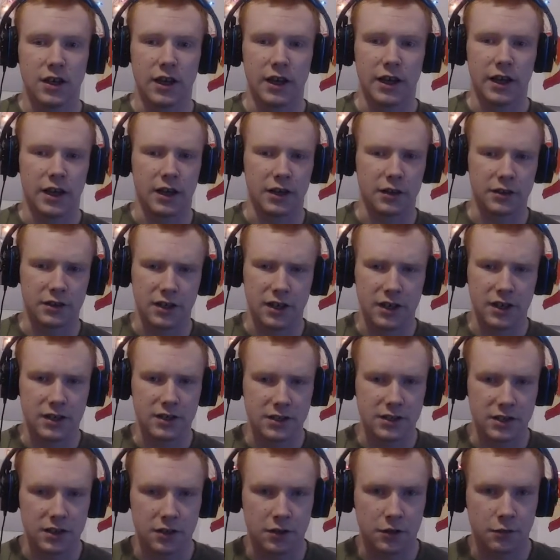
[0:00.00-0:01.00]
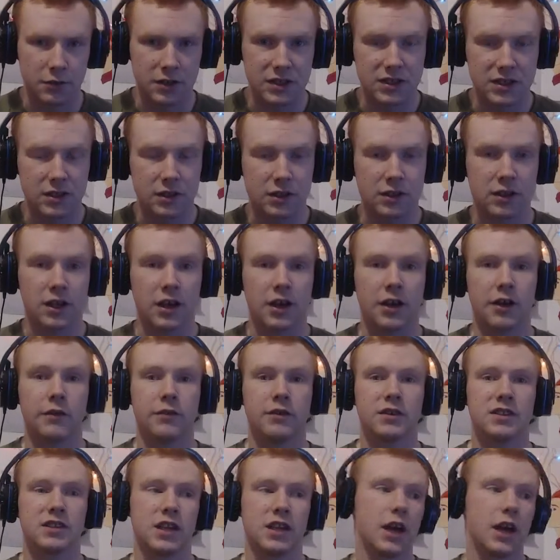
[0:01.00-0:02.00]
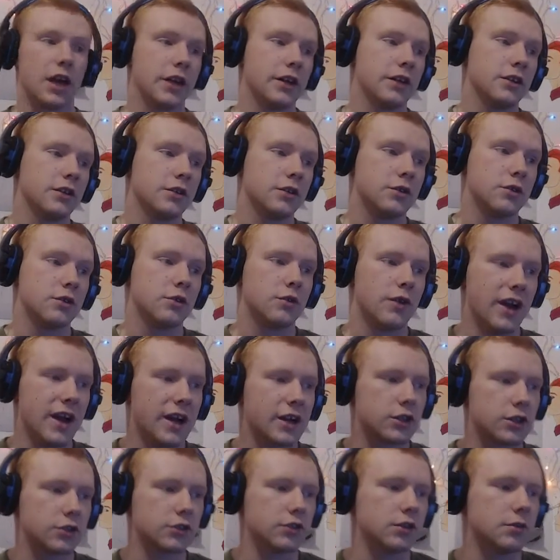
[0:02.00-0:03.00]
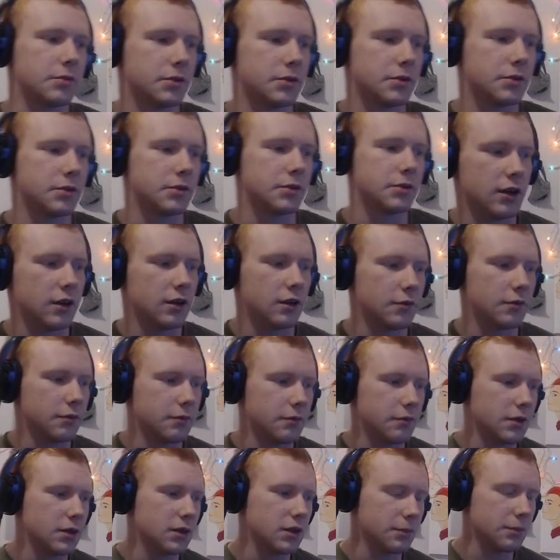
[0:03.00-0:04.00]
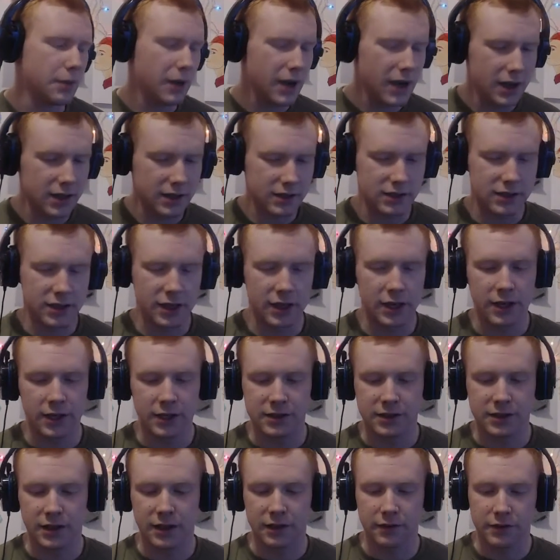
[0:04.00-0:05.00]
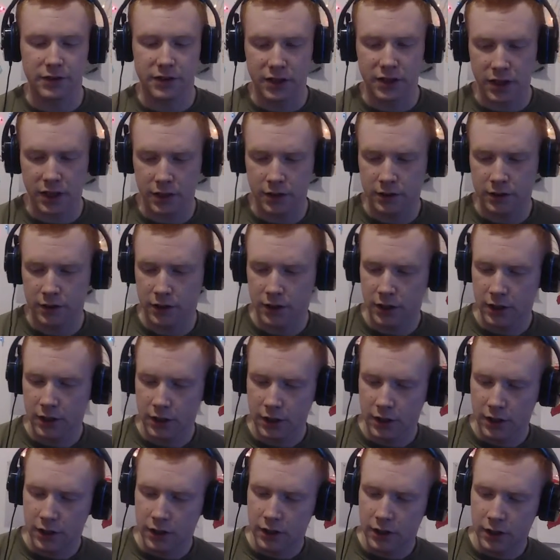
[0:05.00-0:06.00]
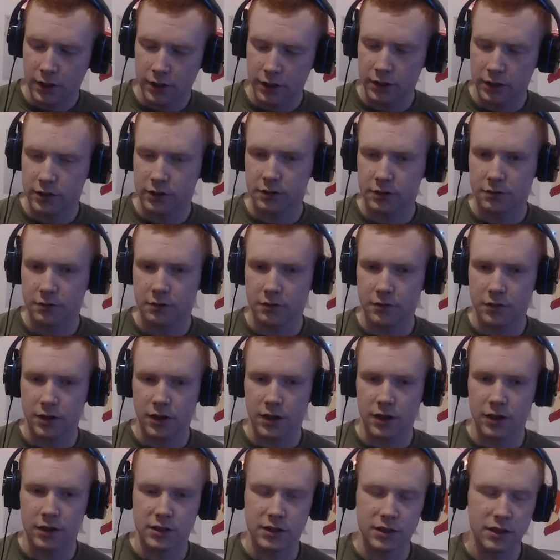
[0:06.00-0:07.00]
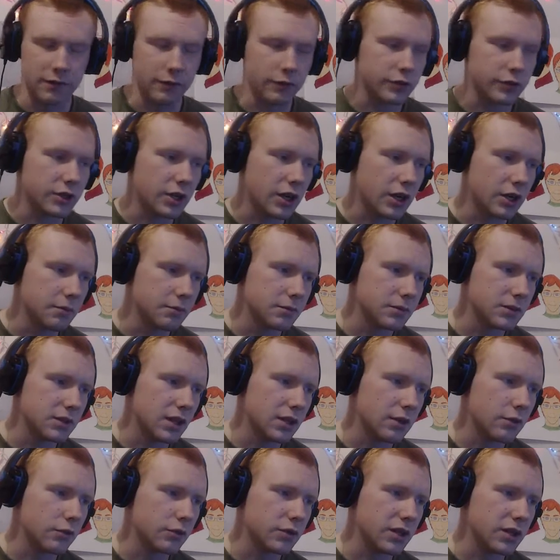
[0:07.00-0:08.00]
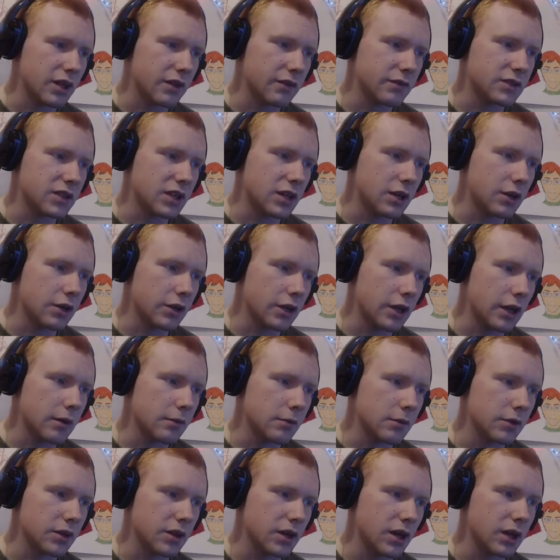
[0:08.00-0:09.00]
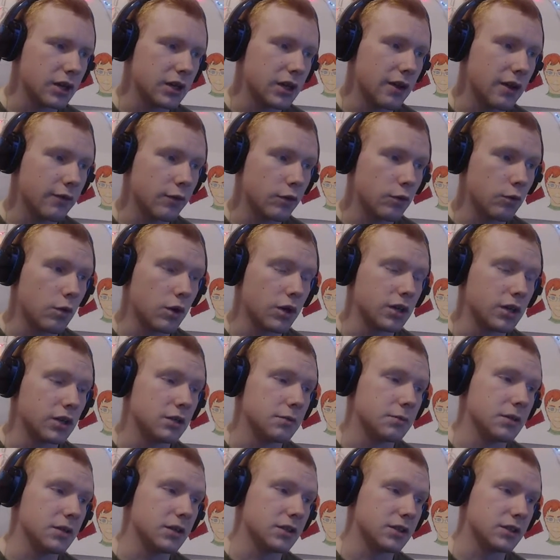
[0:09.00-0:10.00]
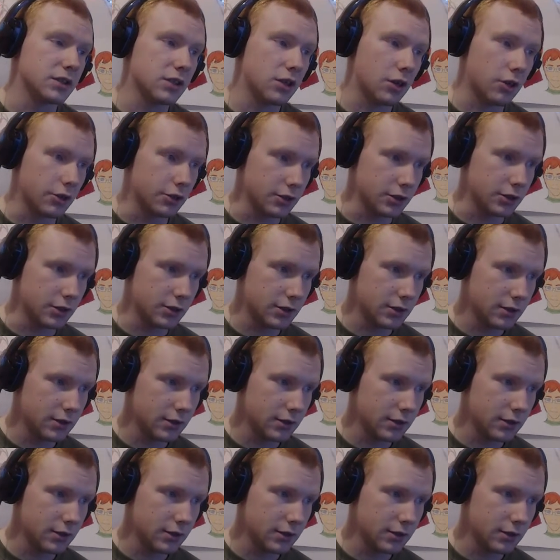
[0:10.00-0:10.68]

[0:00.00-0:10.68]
And, guys, uh, recently I have decided to actually, be, uh, in the past, guys, I've said, and, and several times, I don't think I've said it on camera, that I never wanted to be a sergeant.